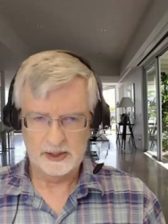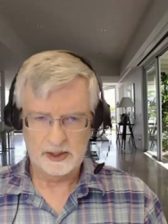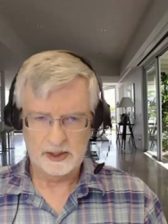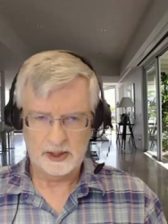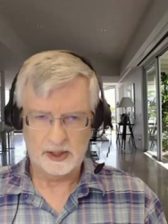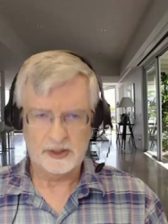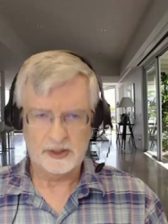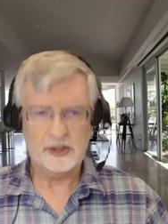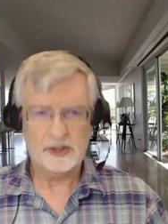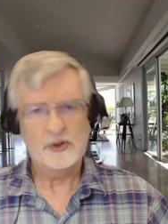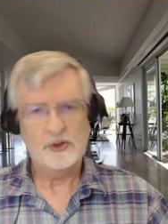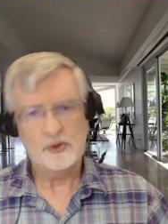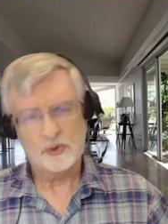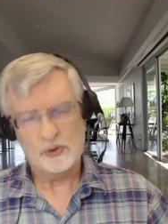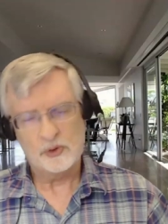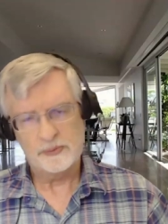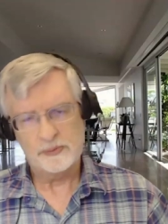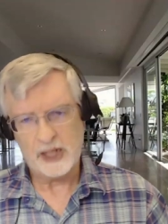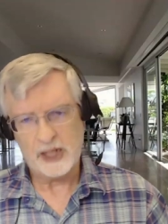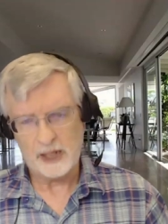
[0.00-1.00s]
And then you
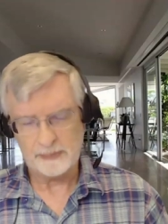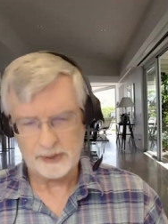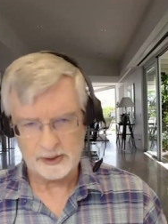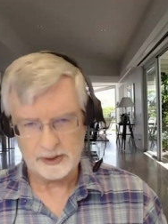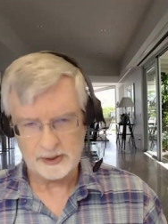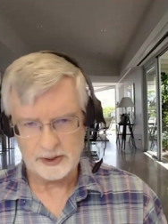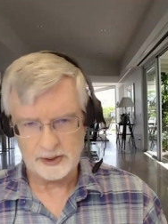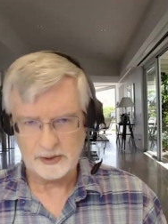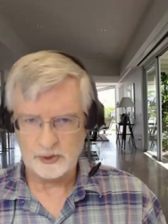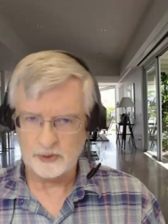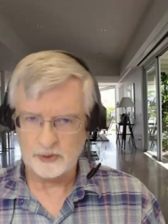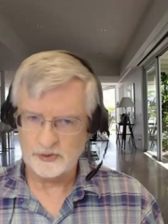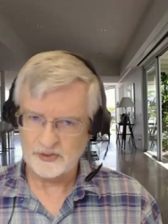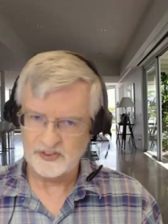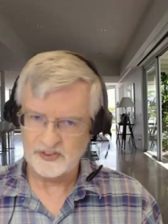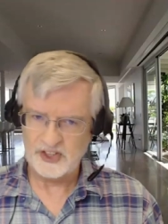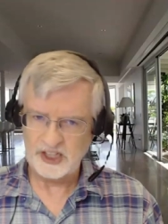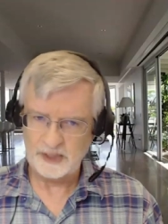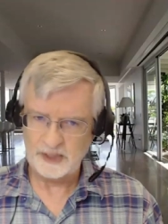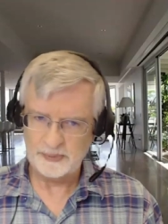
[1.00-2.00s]
will be happy in your
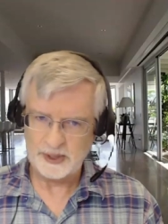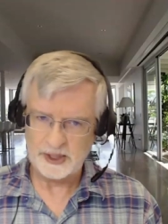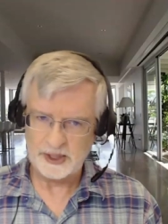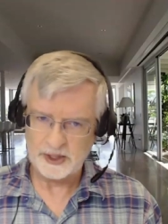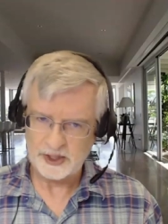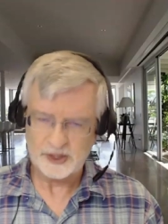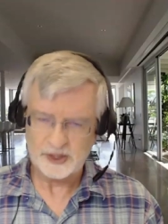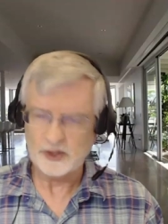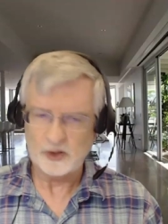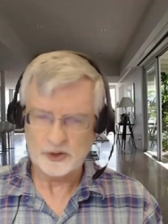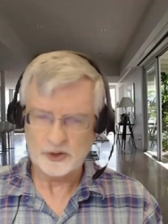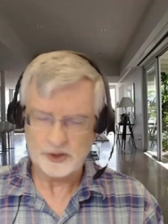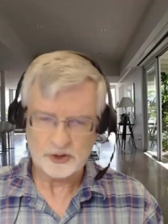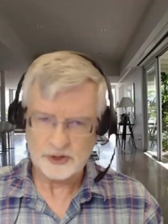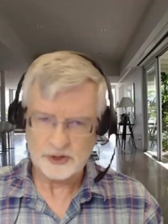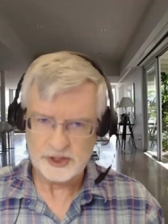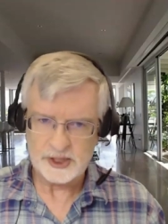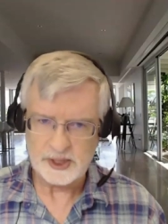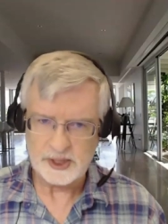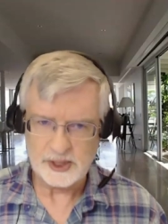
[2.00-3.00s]
15 minute ghetto, your
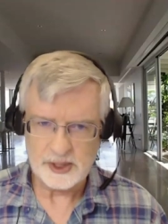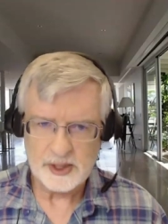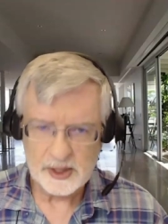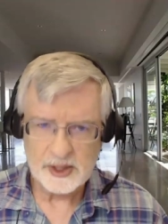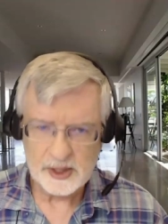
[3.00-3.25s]
city.